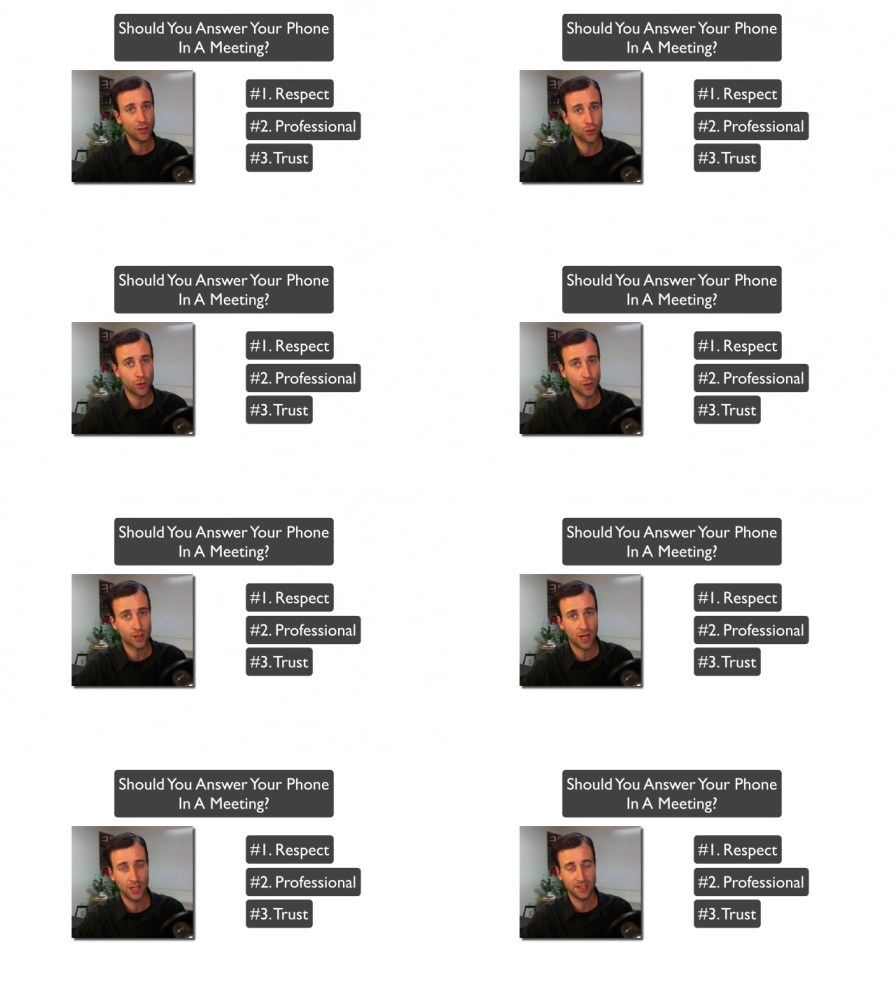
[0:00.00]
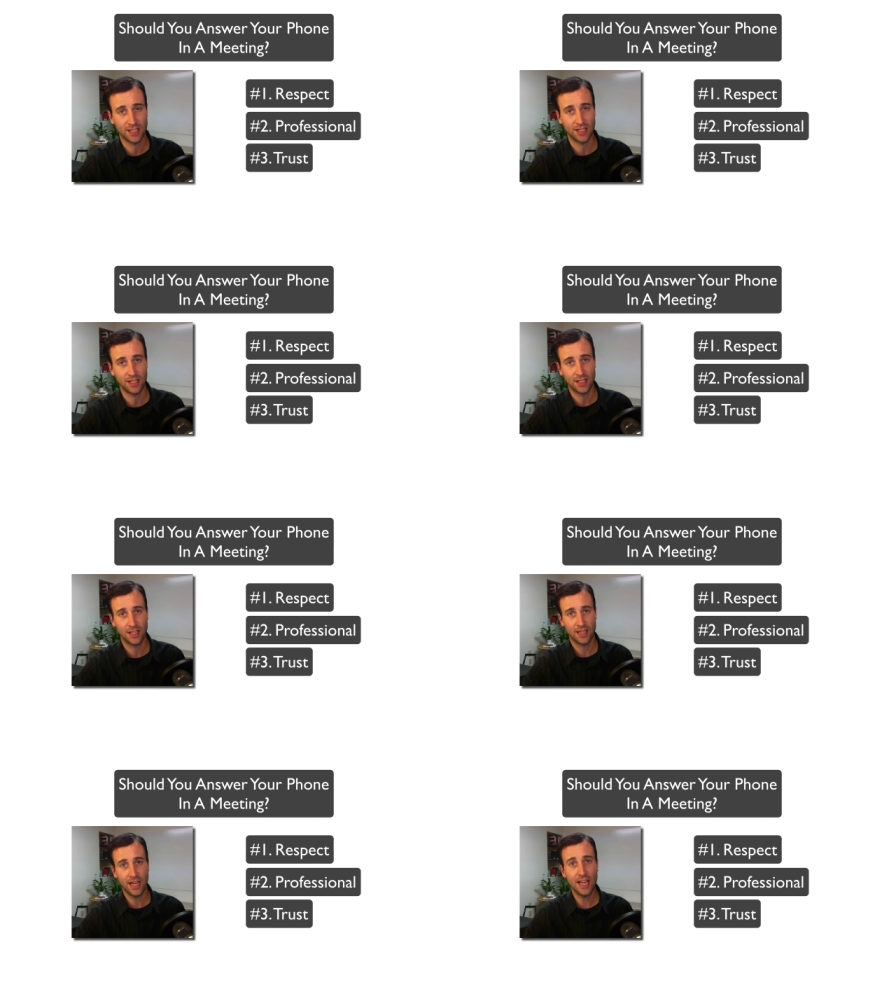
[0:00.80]
through your content,
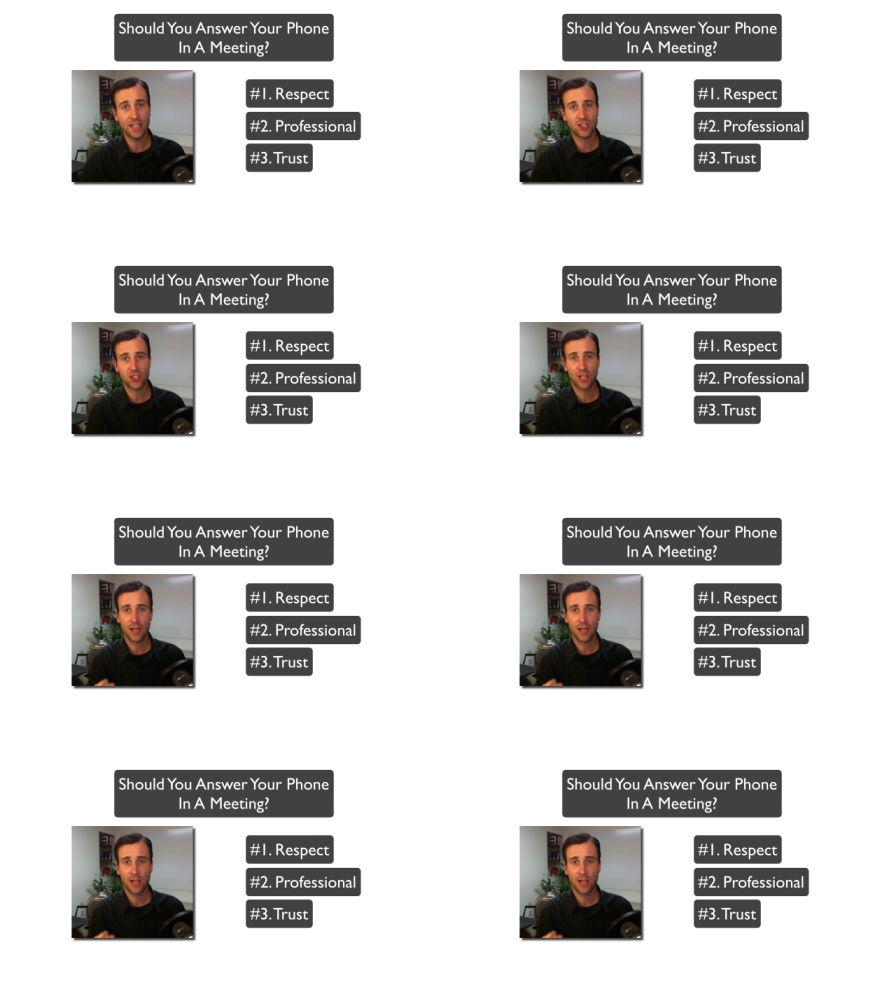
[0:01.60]
it's